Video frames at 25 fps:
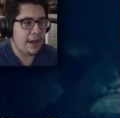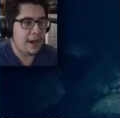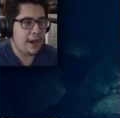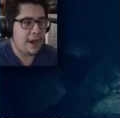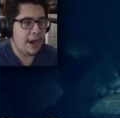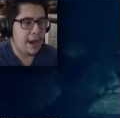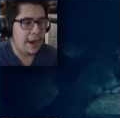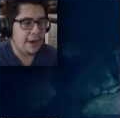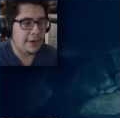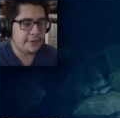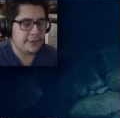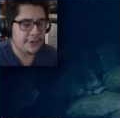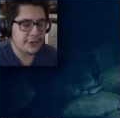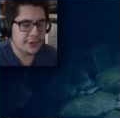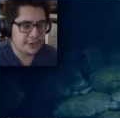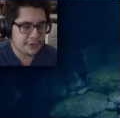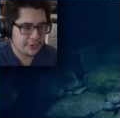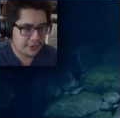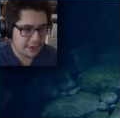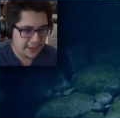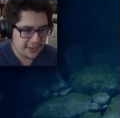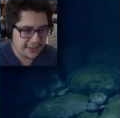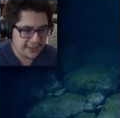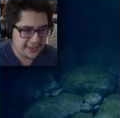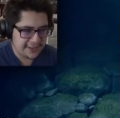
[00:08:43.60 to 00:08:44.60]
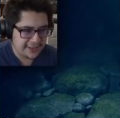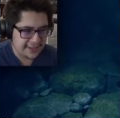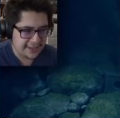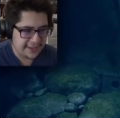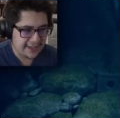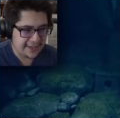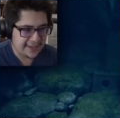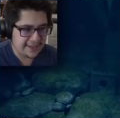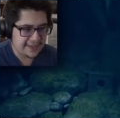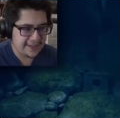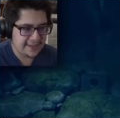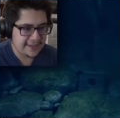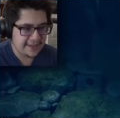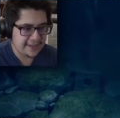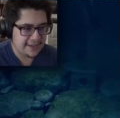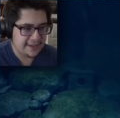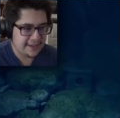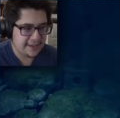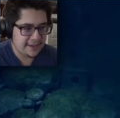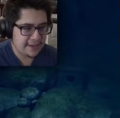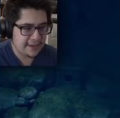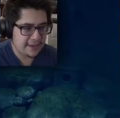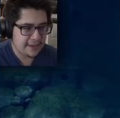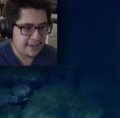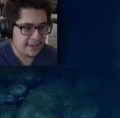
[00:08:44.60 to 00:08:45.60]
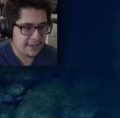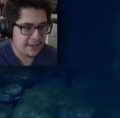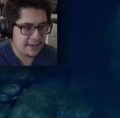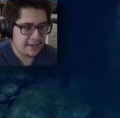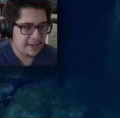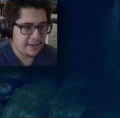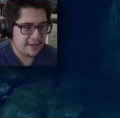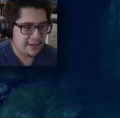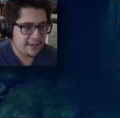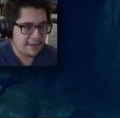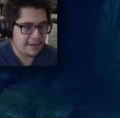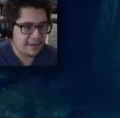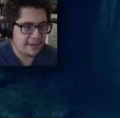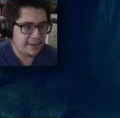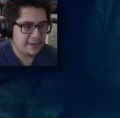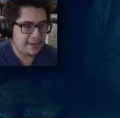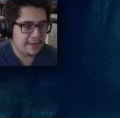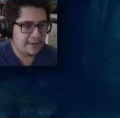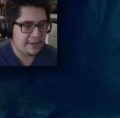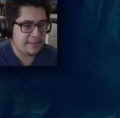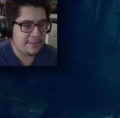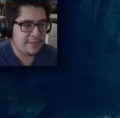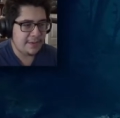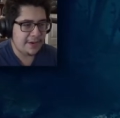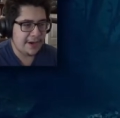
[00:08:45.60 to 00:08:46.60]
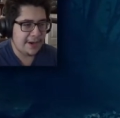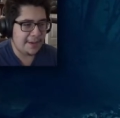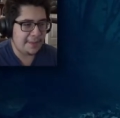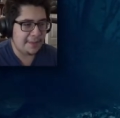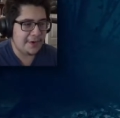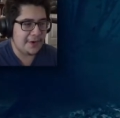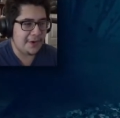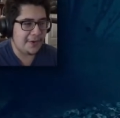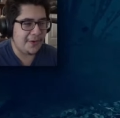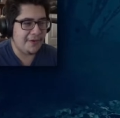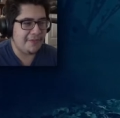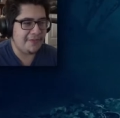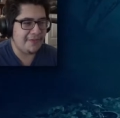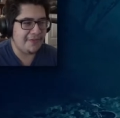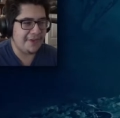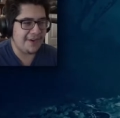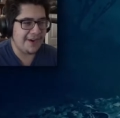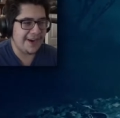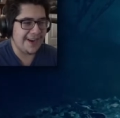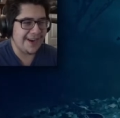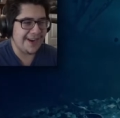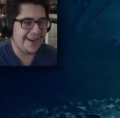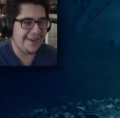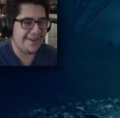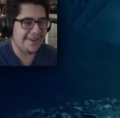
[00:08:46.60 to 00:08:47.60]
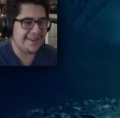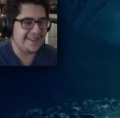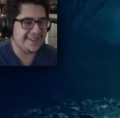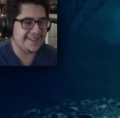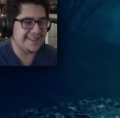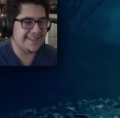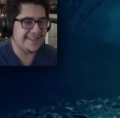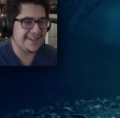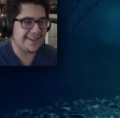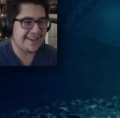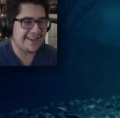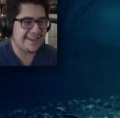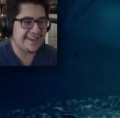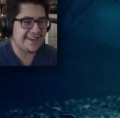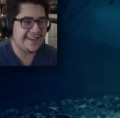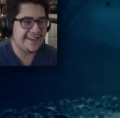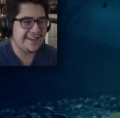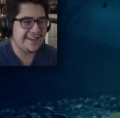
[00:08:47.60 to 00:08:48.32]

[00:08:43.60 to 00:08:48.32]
I don't trust it. But I'm going for it anyways. Okay.